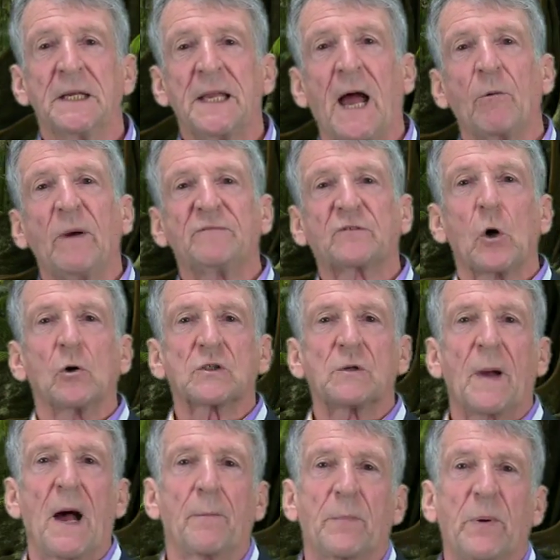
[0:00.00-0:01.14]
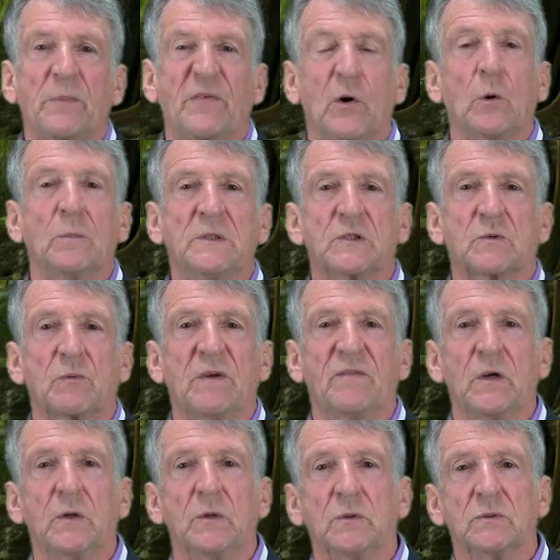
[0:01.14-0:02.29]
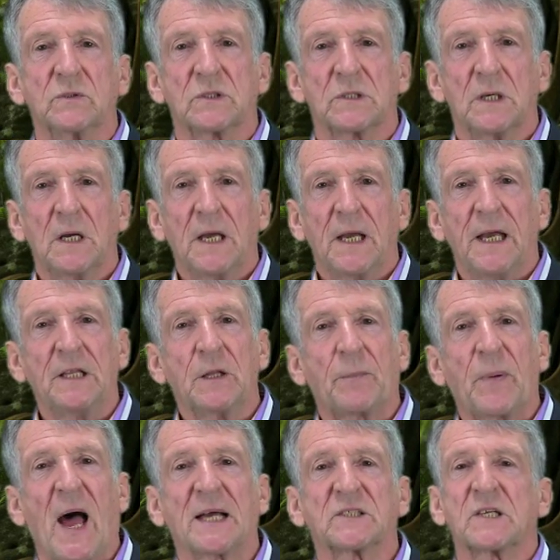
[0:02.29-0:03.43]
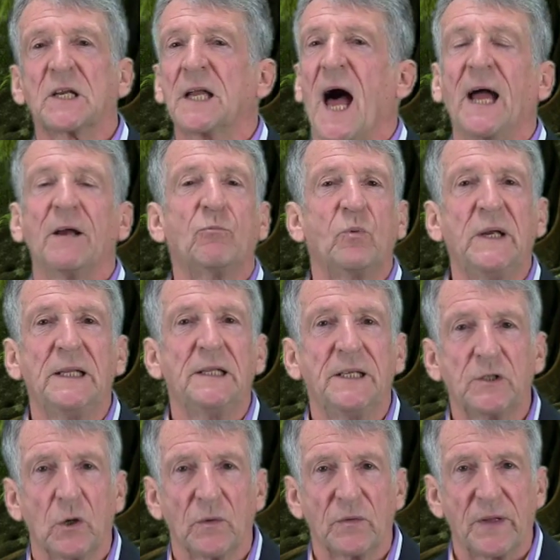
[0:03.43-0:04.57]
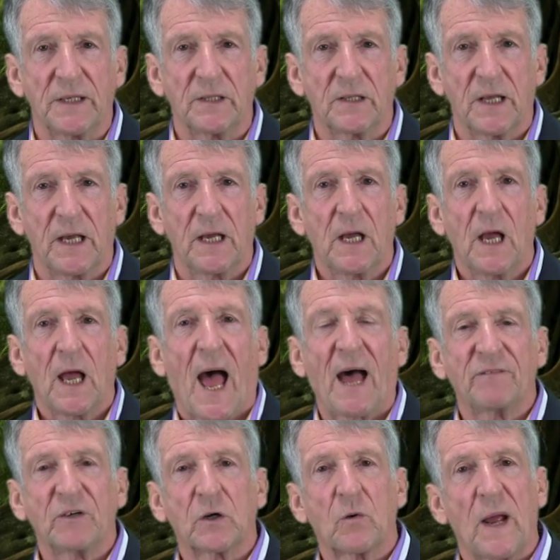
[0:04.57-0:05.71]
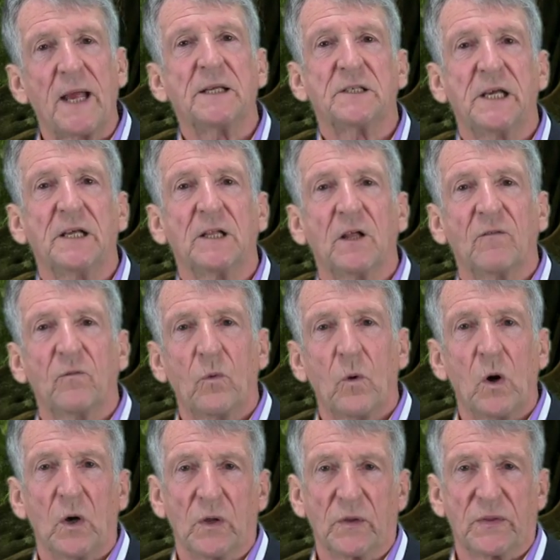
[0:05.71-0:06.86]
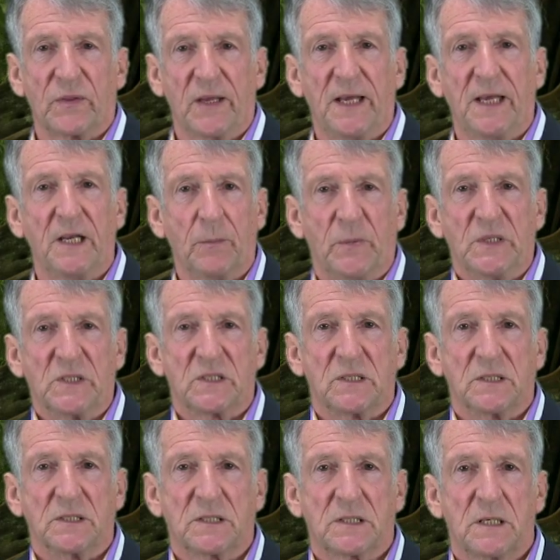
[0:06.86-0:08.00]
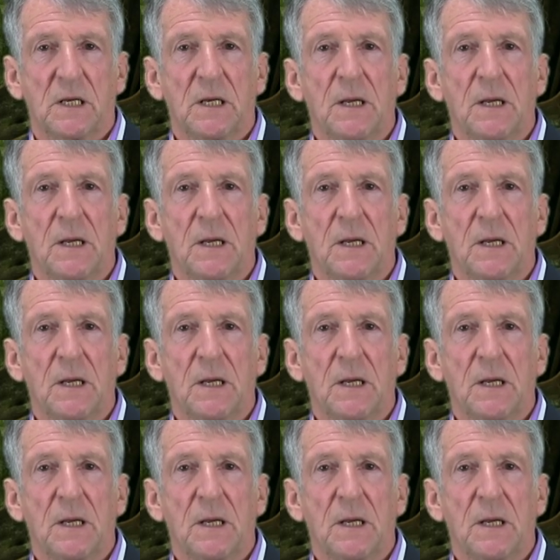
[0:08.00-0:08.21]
Now, we've talked about performance reviews in the past, and I really don't think they have a great deal of worth in a business,